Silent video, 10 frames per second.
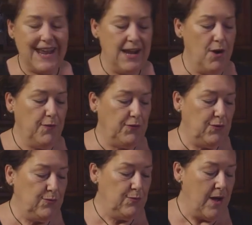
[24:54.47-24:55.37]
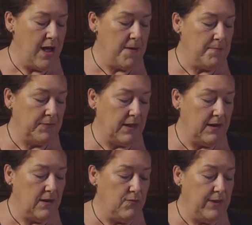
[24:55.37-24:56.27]
I'd love to
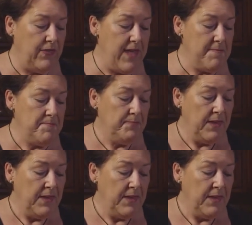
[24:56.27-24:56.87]
read them.